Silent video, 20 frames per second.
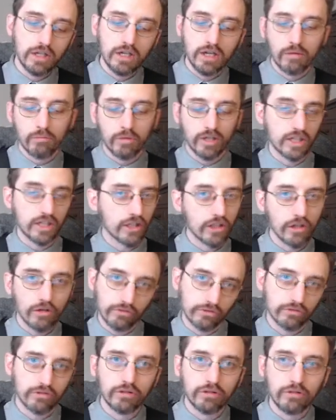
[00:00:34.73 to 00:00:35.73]
we're going to go
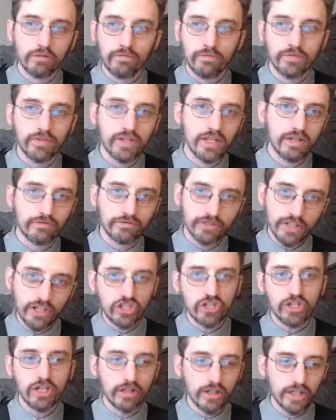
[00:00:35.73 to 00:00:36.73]
through the
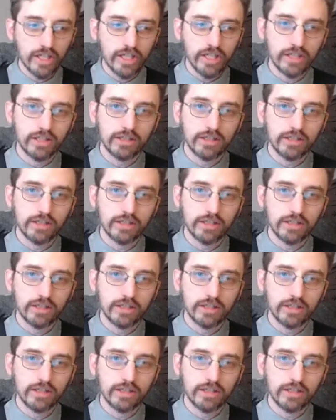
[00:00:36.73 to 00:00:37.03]
inflationary